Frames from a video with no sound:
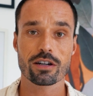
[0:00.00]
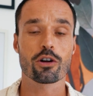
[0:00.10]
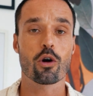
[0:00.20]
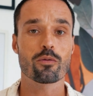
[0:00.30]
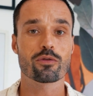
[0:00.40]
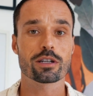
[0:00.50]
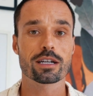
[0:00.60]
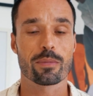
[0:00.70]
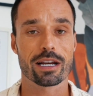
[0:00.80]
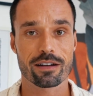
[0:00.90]
and hopefully
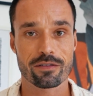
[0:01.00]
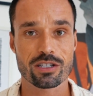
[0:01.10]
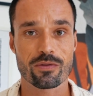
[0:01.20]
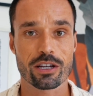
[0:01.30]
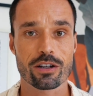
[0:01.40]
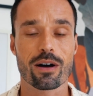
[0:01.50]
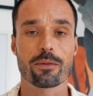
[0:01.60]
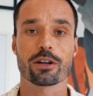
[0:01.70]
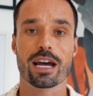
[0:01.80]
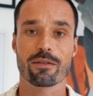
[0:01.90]
by the end of this video I'm
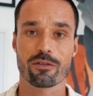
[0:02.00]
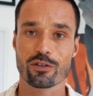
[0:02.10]
going to have a